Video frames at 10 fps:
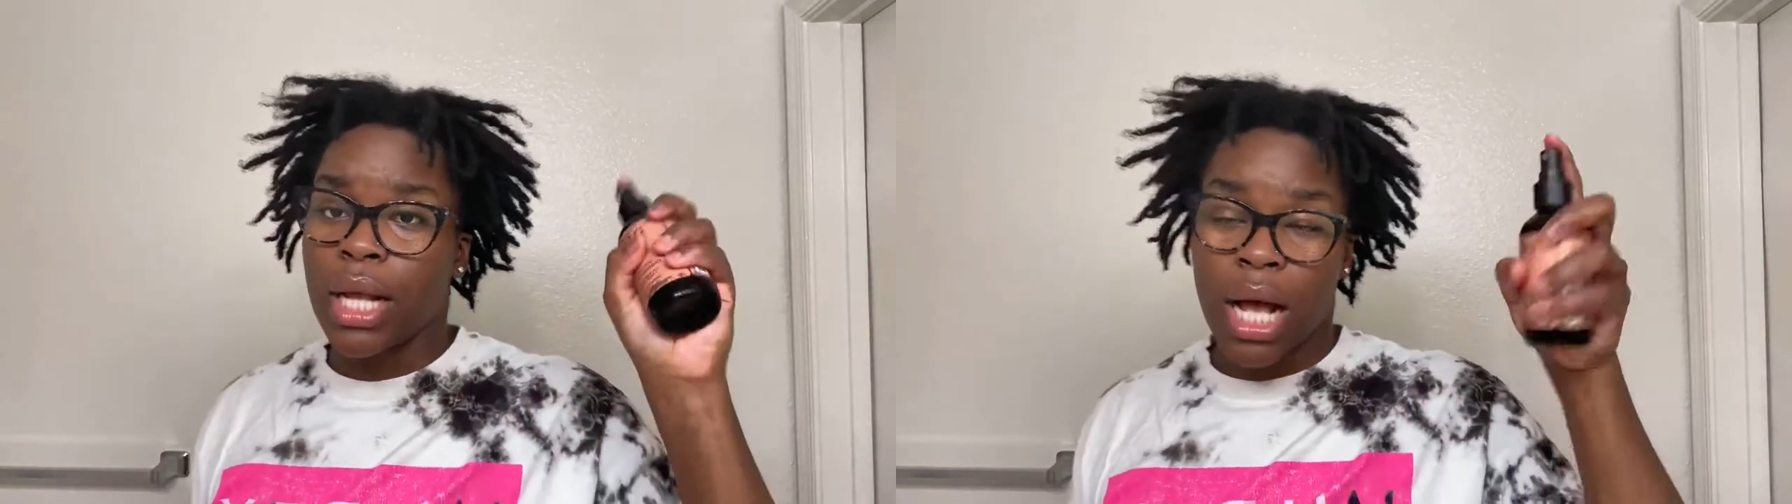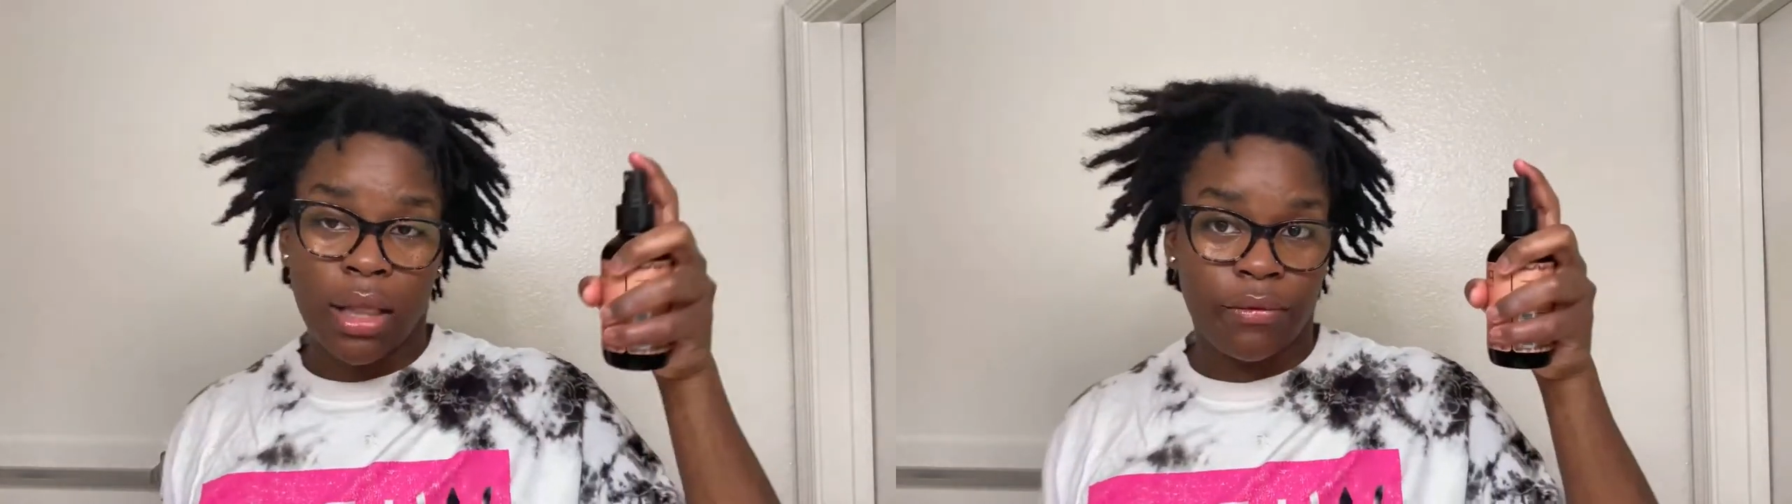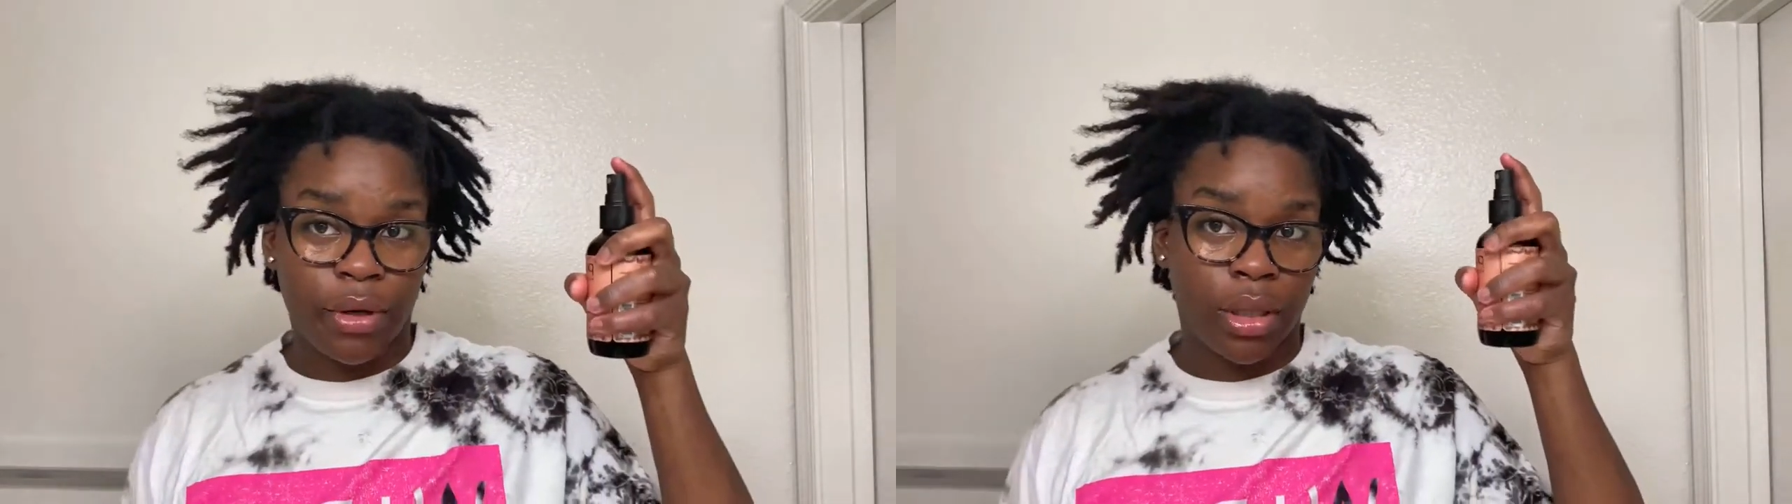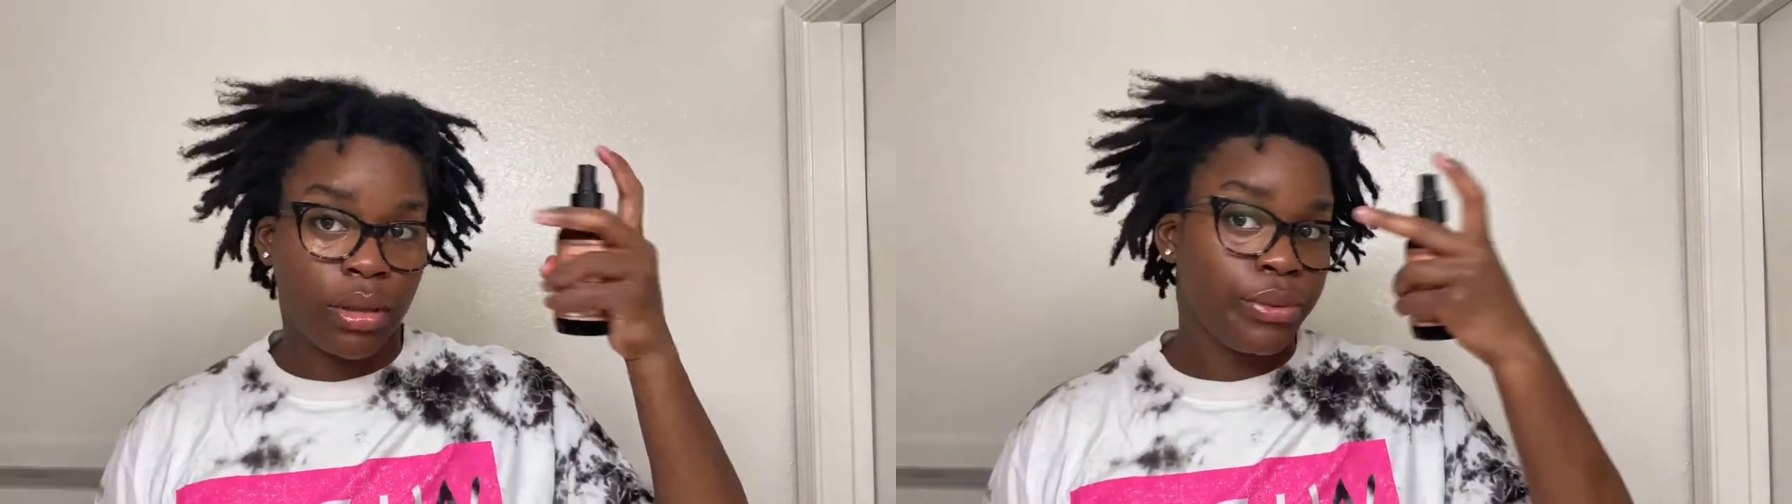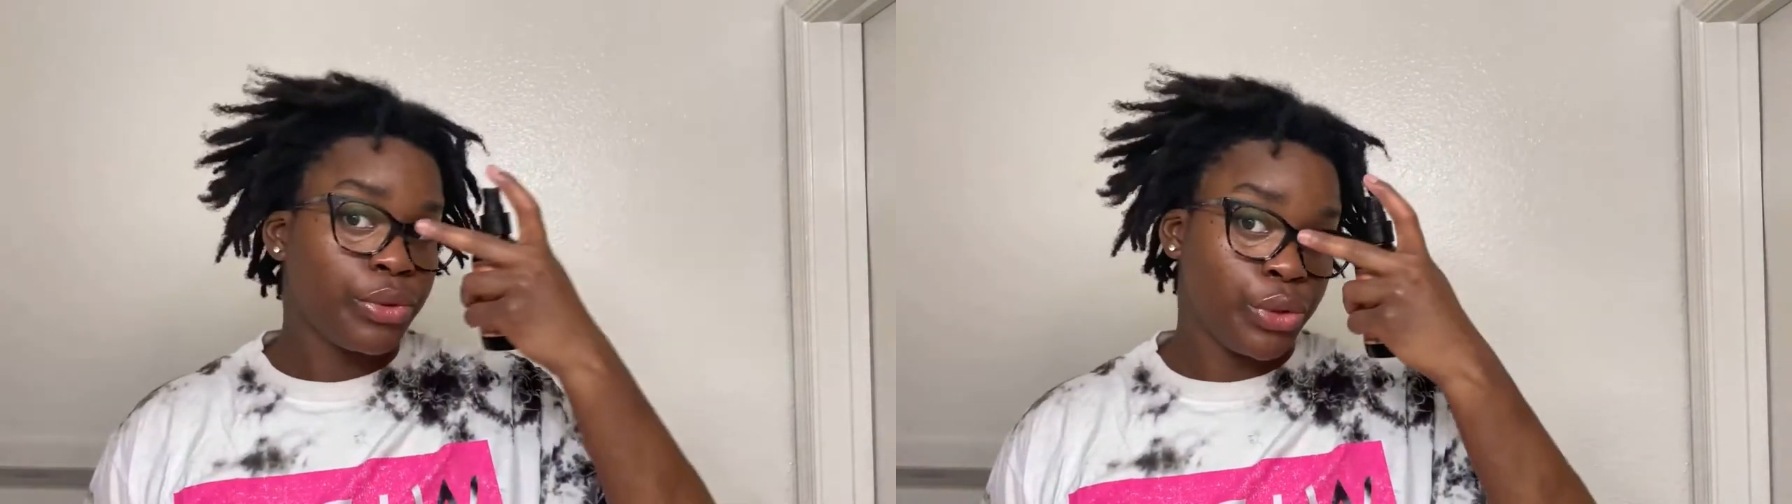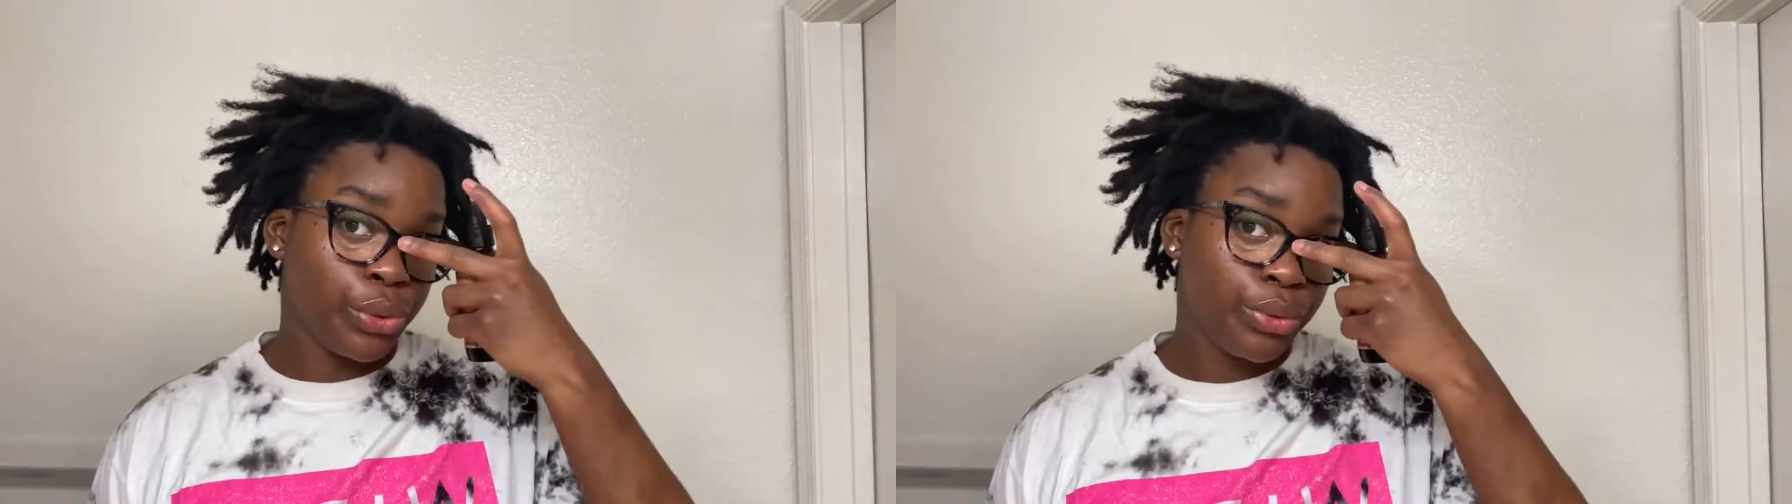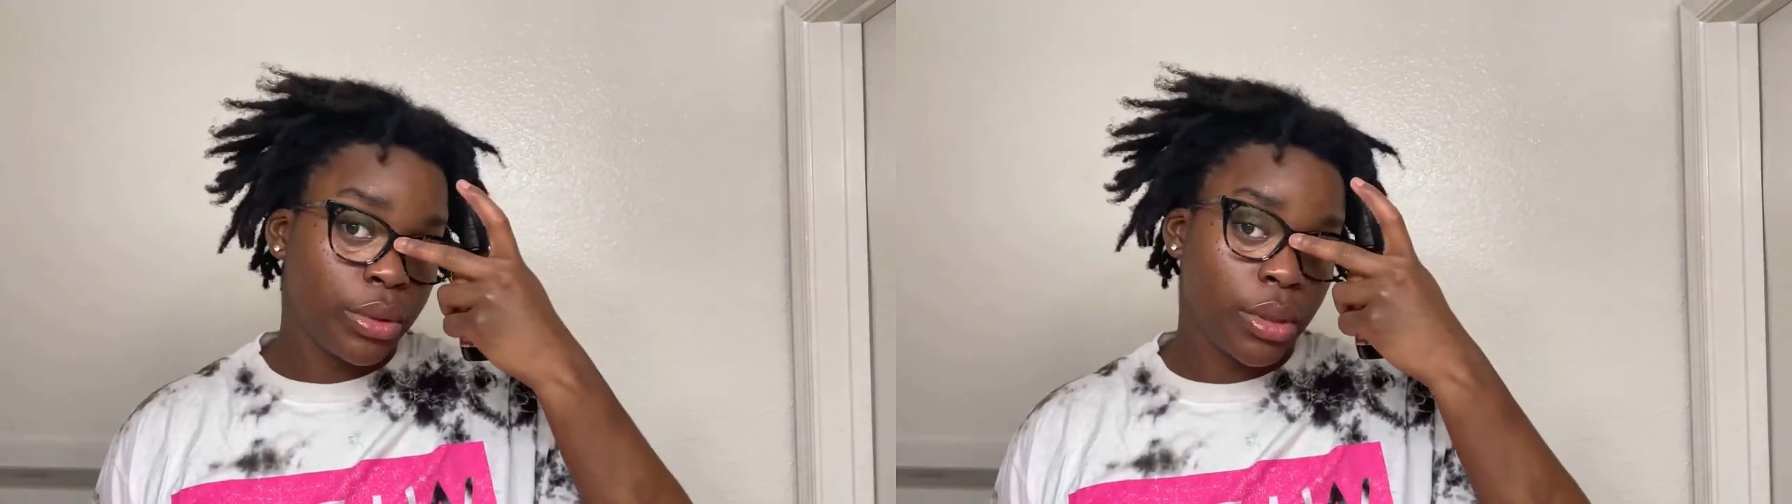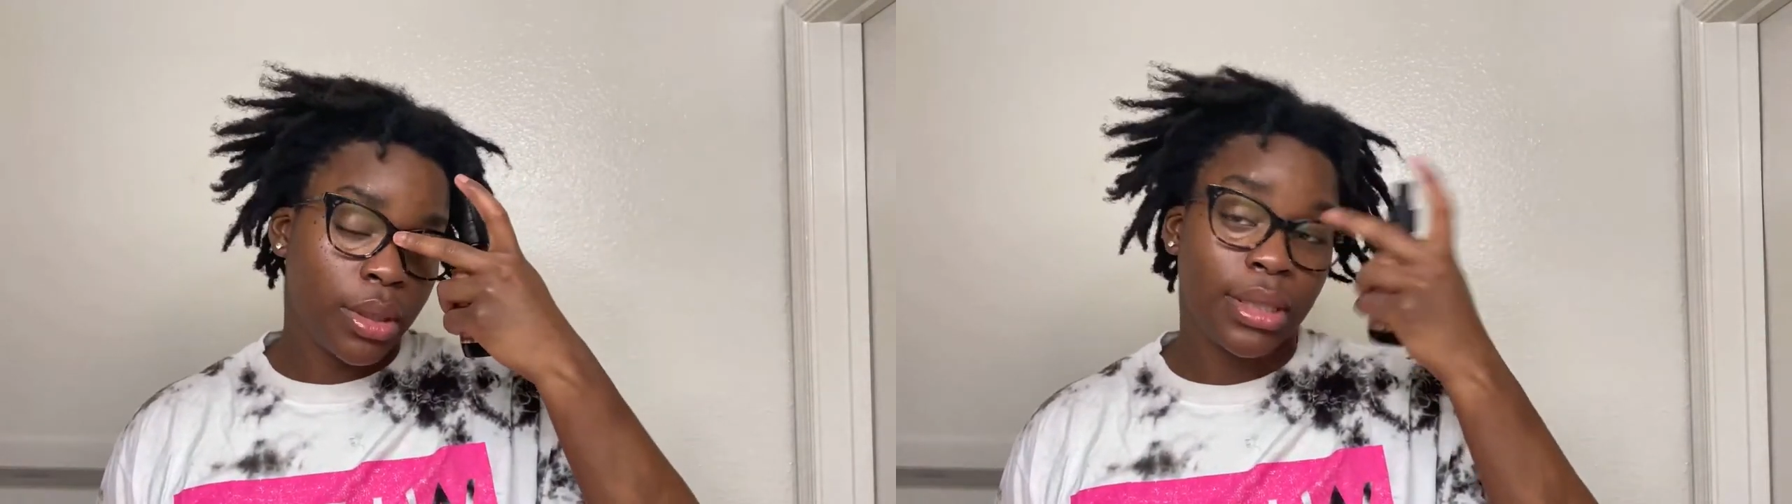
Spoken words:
aloe vera juice.